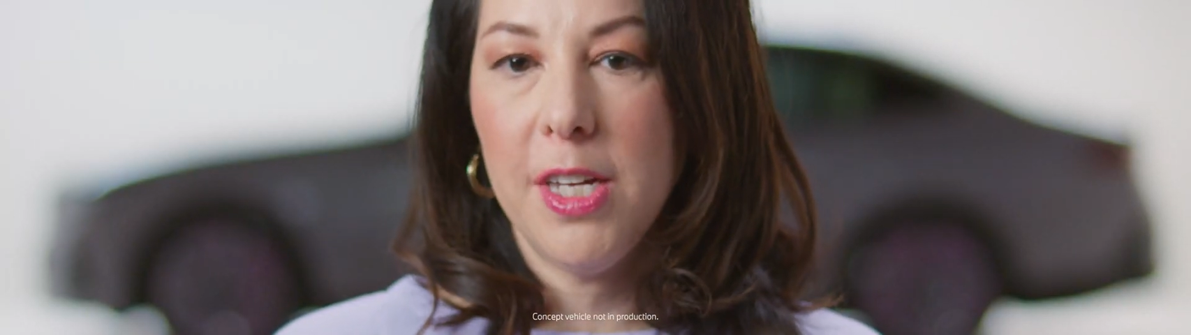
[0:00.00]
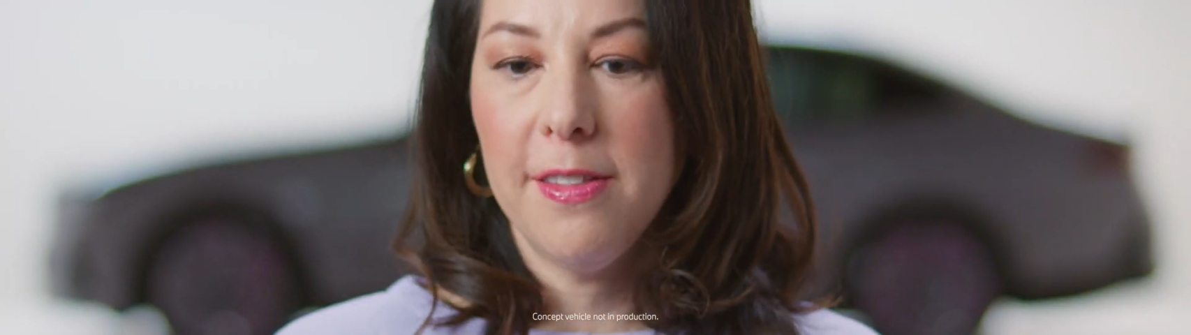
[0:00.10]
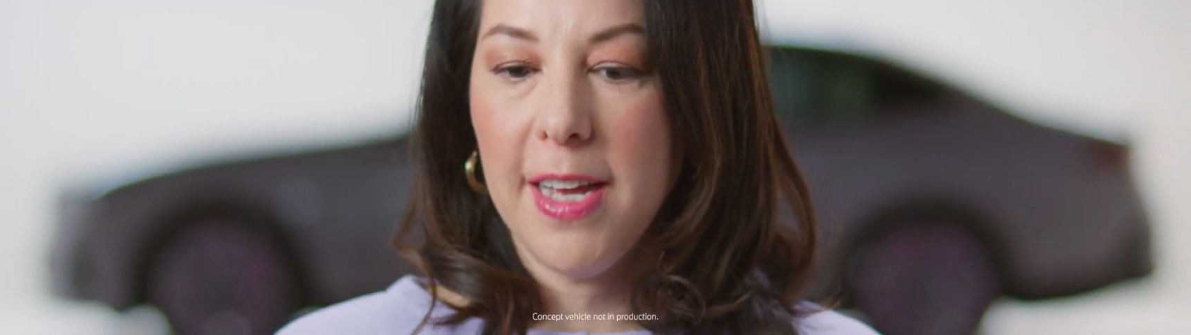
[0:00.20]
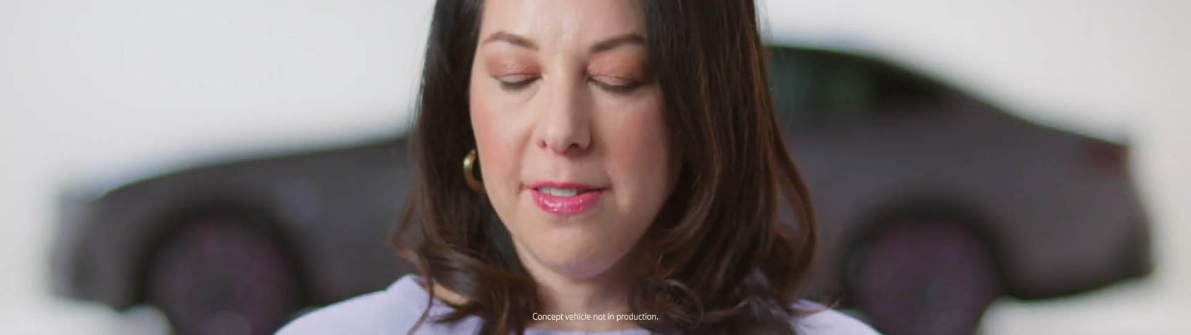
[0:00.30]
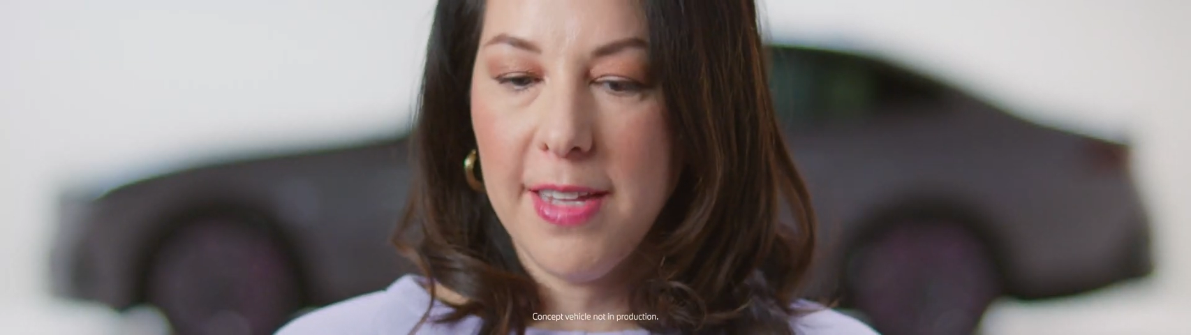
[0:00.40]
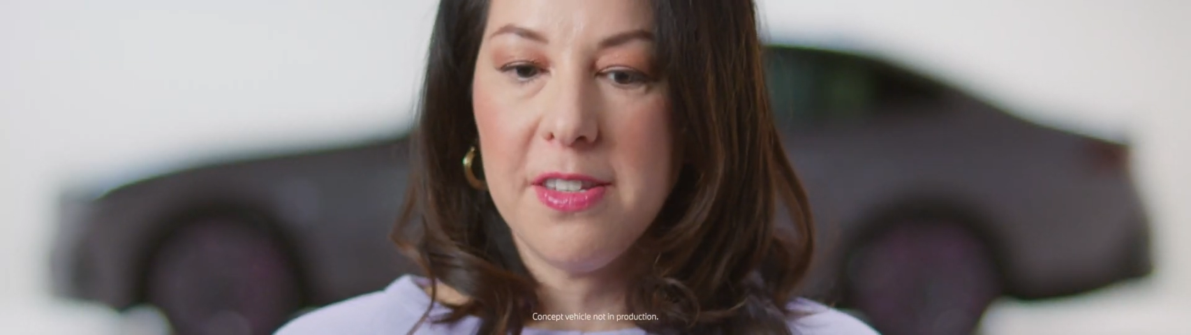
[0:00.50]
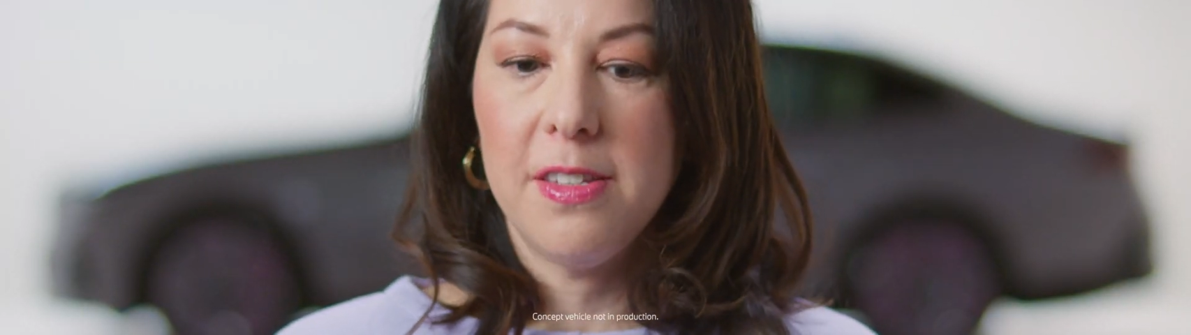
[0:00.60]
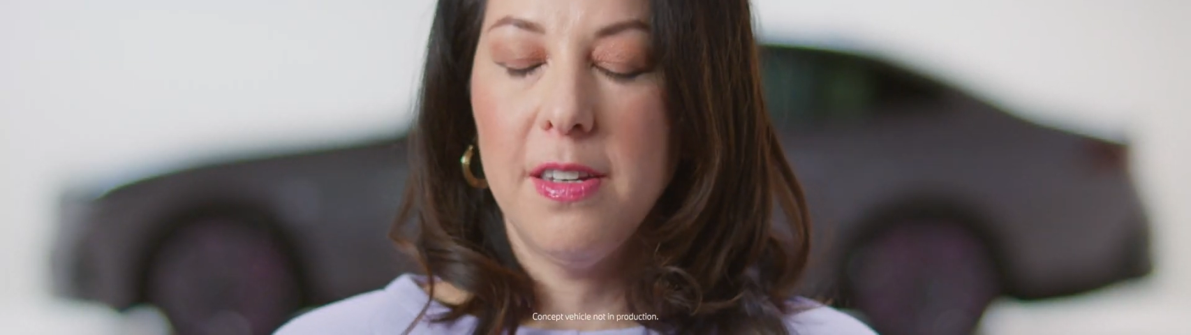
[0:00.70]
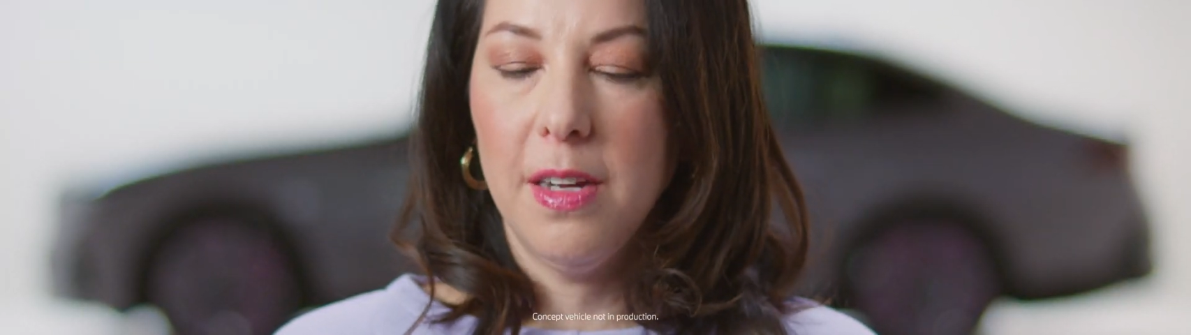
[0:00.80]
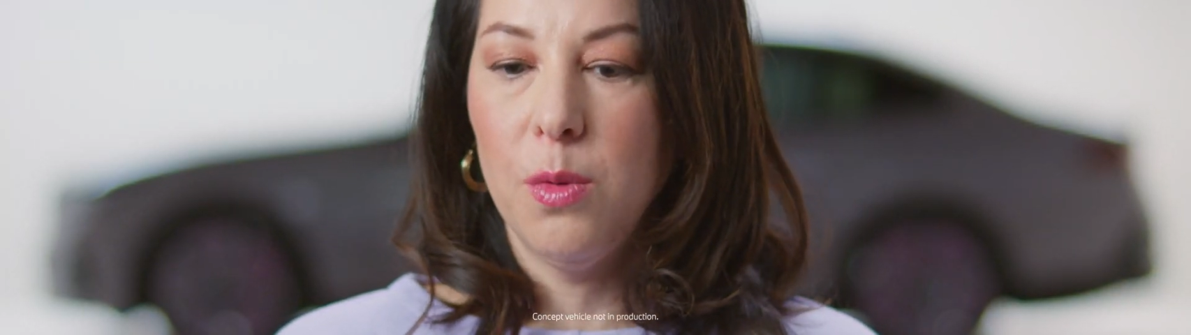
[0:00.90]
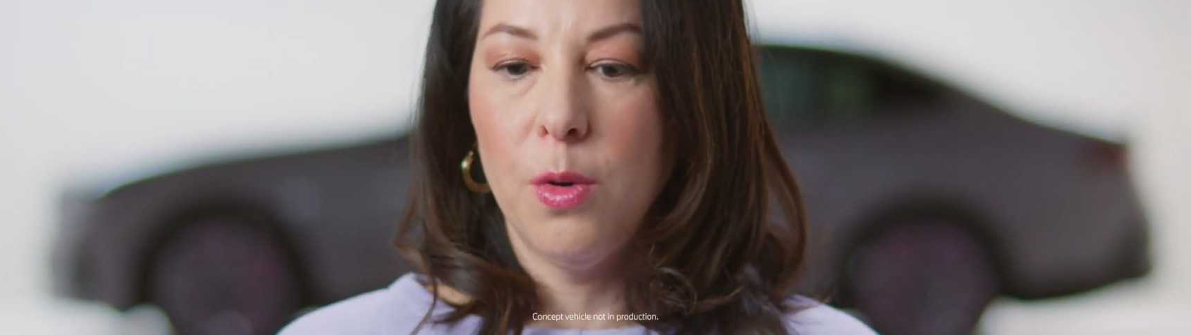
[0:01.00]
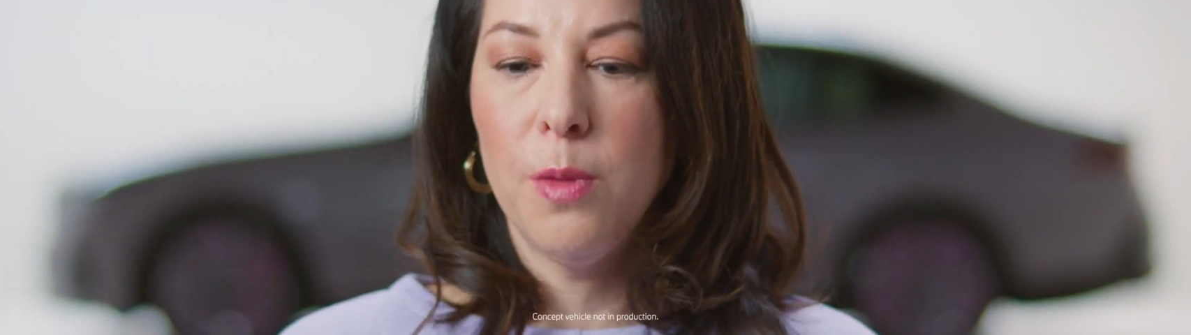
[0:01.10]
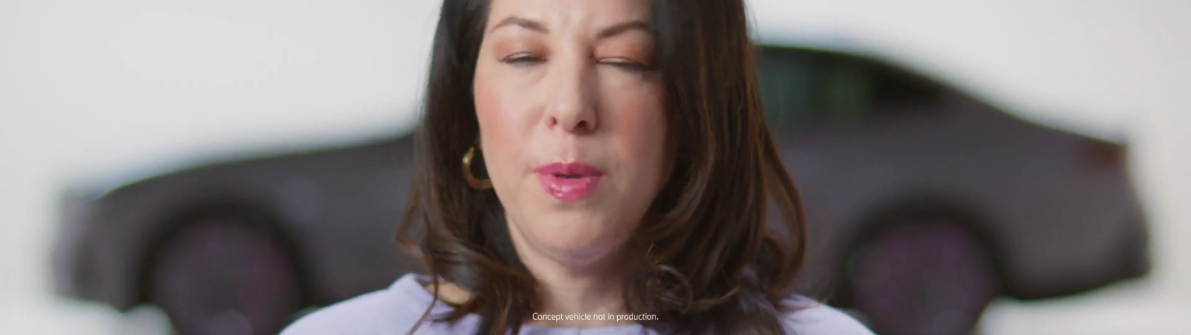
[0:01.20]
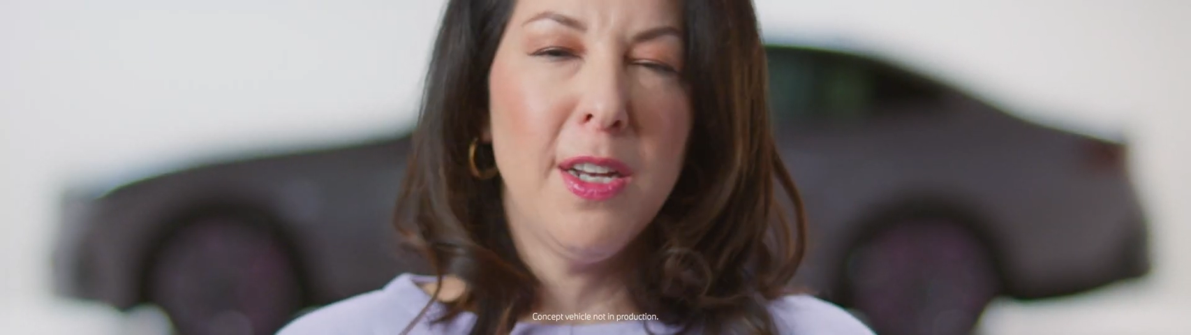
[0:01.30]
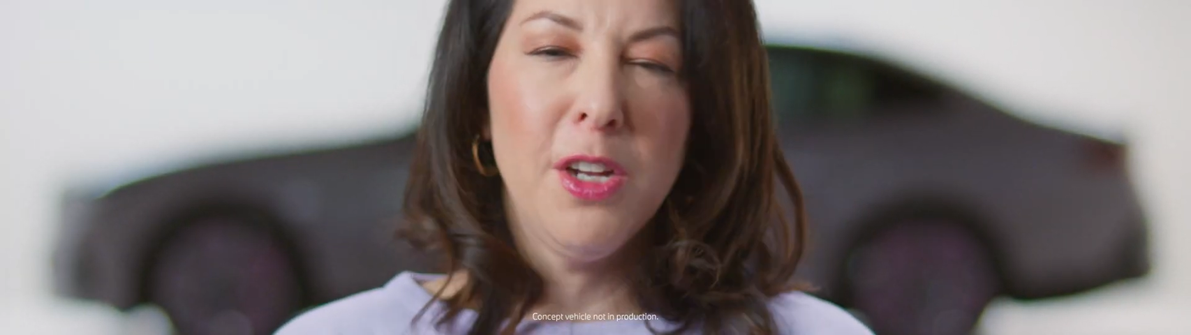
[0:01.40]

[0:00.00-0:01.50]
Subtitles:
that's it, I want to be an